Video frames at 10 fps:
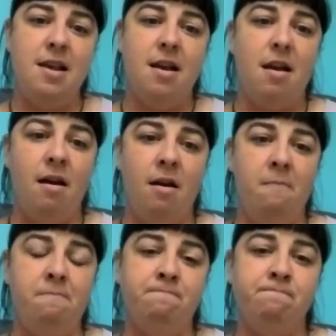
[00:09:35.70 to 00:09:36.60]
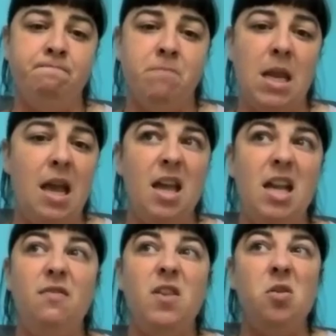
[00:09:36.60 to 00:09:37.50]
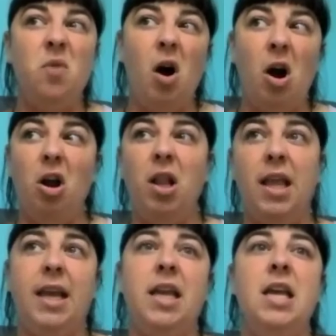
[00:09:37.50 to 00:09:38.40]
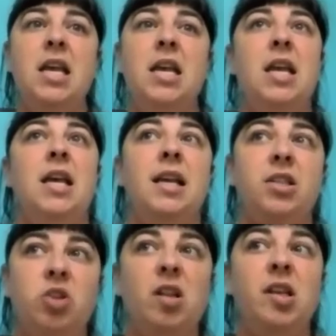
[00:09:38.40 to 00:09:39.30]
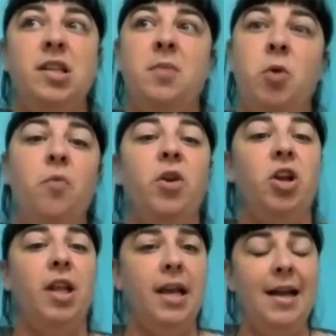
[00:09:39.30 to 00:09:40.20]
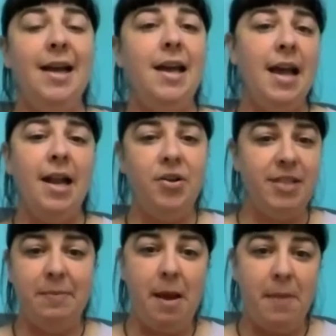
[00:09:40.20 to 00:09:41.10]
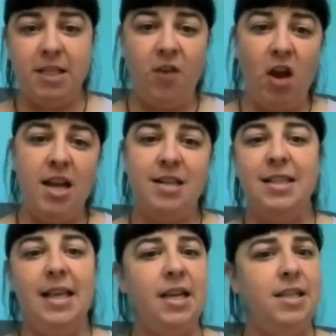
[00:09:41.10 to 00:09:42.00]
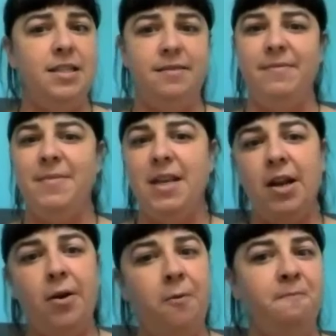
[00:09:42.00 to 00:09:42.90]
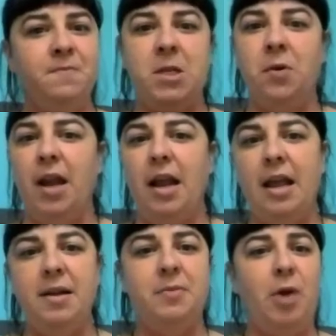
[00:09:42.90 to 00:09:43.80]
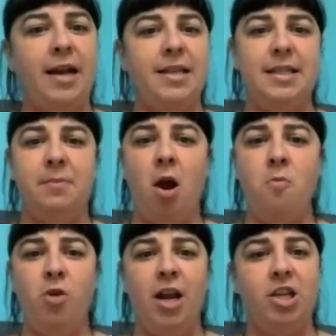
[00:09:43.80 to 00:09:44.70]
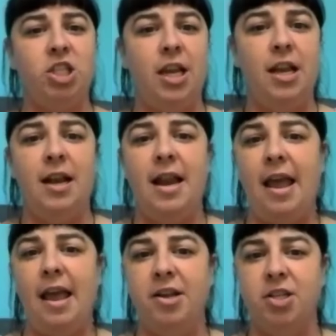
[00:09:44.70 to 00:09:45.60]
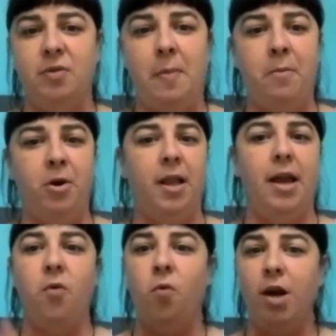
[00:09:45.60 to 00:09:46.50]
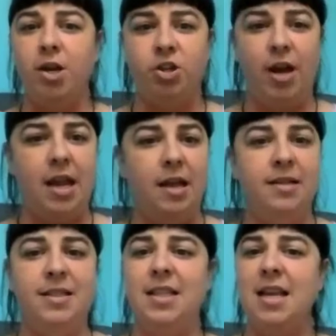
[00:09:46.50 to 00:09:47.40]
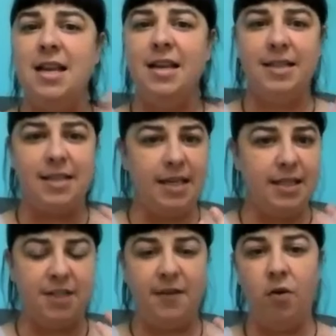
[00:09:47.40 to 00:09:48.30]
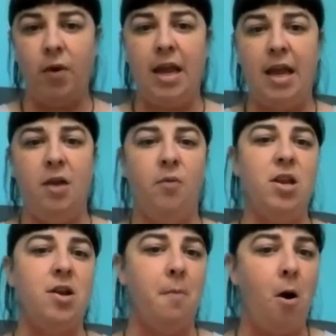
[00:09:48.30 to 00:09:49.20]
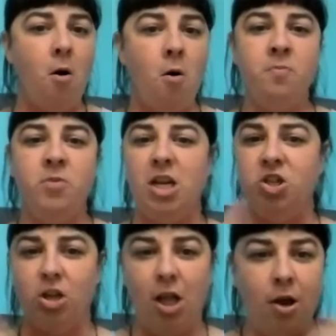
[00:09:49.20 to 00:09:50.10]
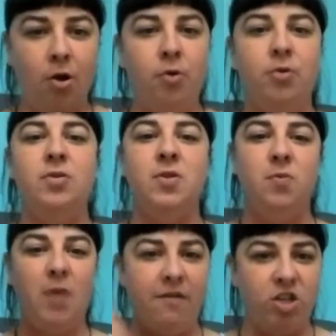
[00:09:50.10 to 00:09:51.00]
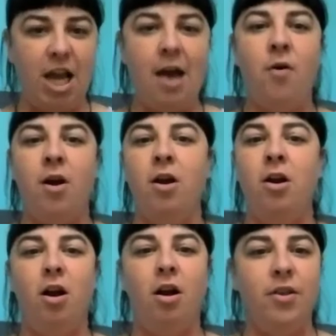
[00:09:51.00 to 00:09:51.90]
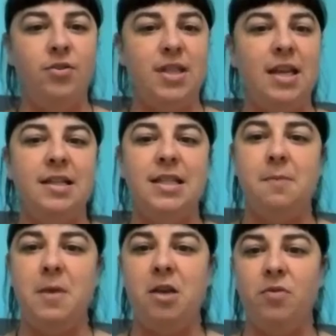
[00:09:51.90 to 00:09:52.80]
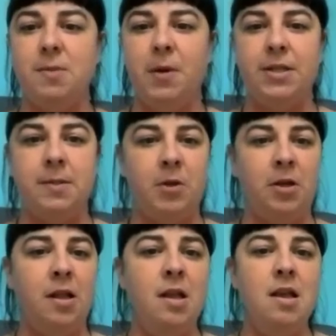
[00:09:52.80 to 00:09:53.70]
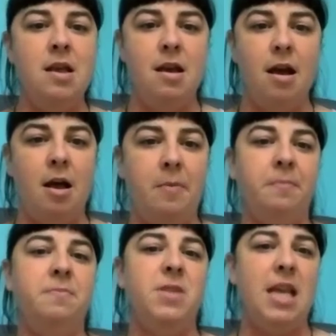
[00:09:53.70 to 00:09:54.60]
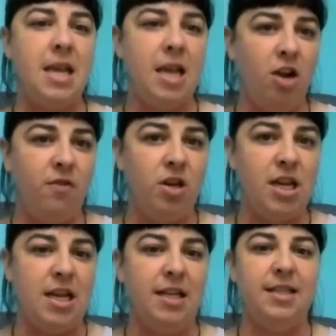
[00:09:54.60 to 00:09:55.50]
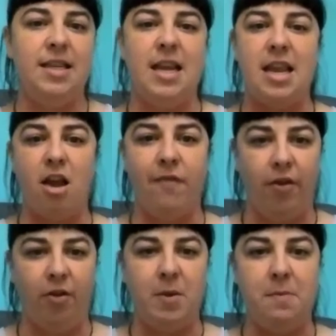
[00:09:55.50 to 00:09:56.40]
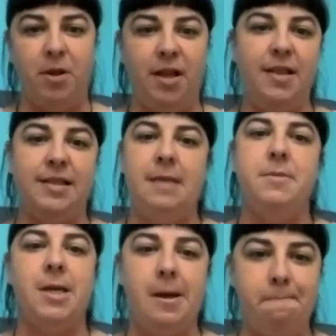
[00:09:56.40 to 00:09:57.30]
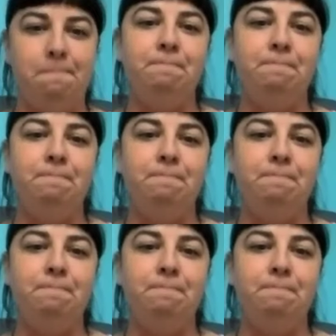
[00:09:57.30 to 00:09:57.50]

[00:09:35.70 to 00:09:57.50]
um, yeah, and if you are like struggling to the point where you're like, I gotta go see my best friend, like, you know, do it and practice some harm reduction and just remember to like wash your hands, stay six feet away when you come home, change your clothes, have a shower, all those things like being responsible, um, taking care of your needs, taking care of other people at the same time.